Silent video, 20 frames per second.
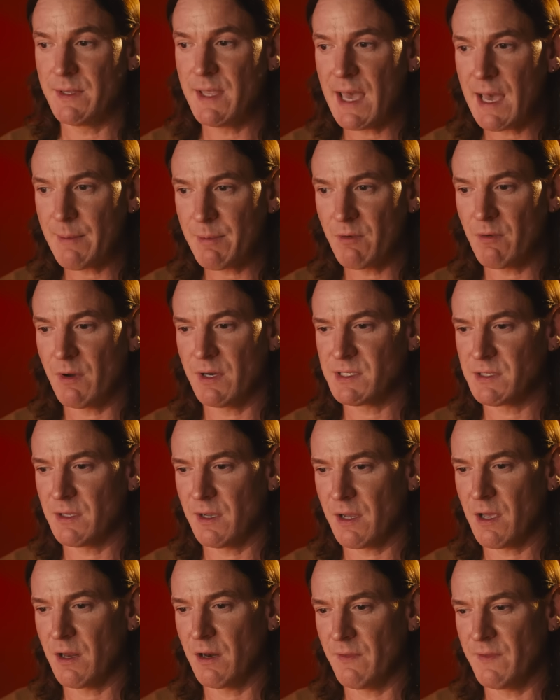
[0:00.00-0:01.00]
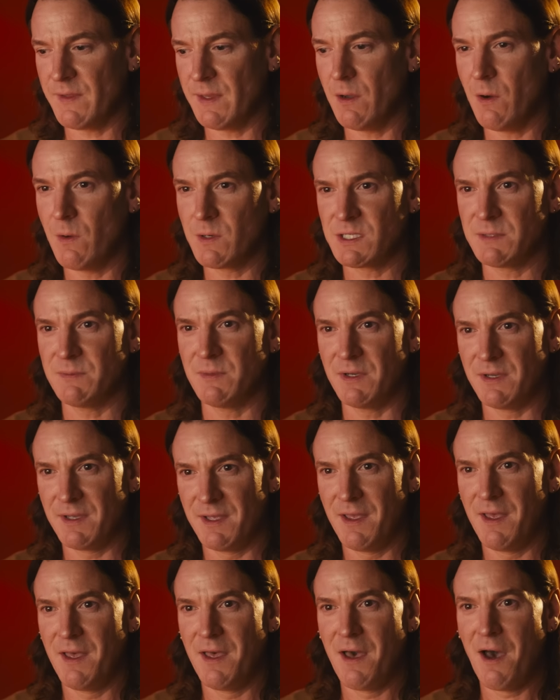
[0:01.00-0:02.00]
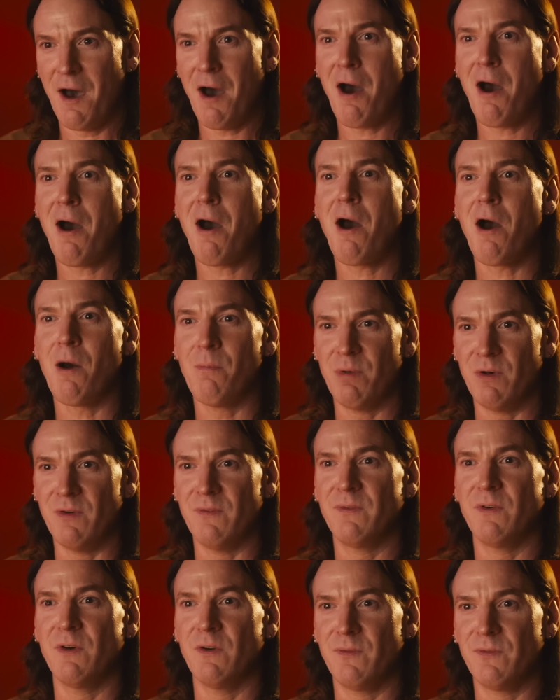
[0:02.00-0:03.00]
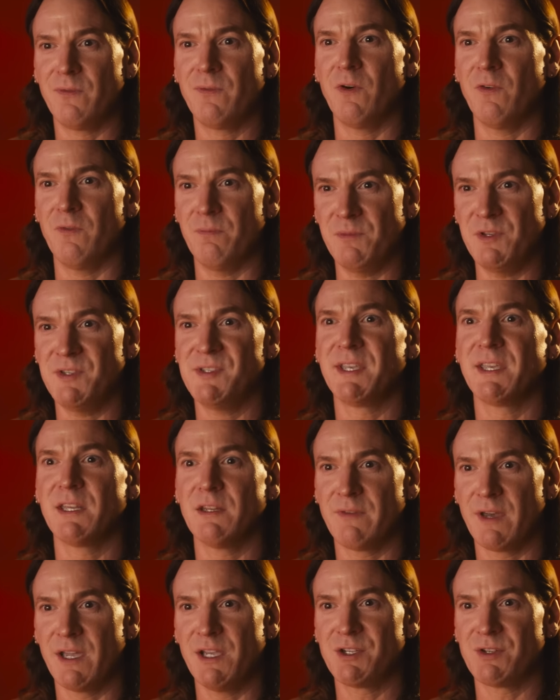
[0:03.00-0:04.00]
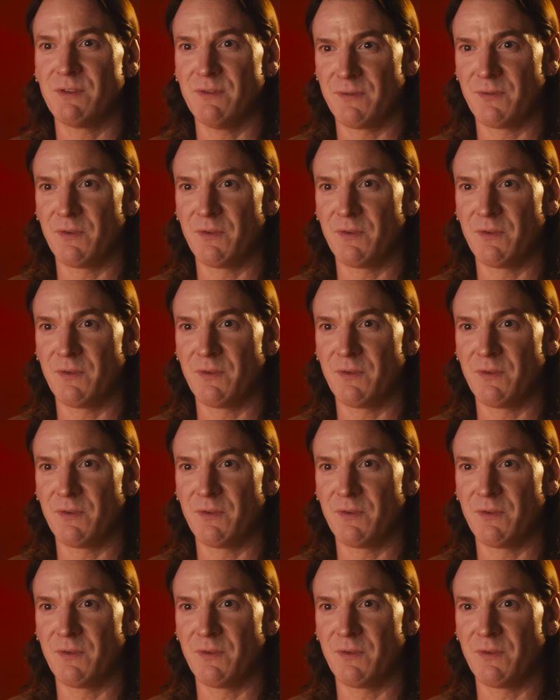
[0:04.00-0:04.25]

yeah, Abbey Road is like kind of the ultimate hub of, of, of music innovation.